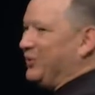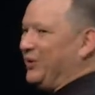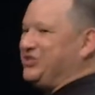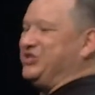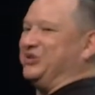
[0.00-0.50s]

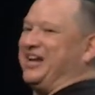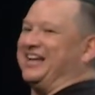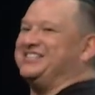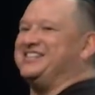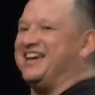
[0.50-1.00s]
What's your
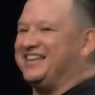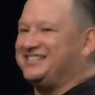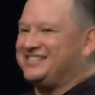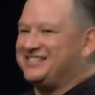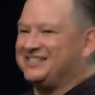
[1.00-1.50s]
next
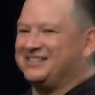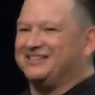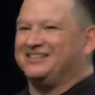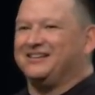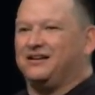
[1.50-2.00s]
yes?
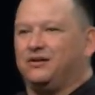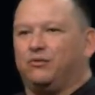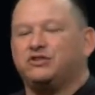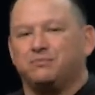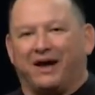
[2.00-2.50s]

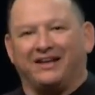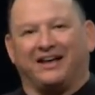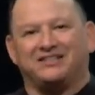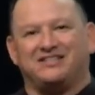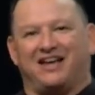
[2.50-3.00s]
What's my
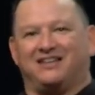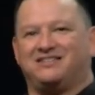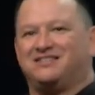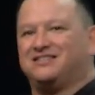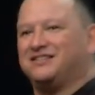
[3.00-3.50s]
next
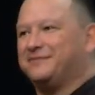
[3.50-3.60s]
yes?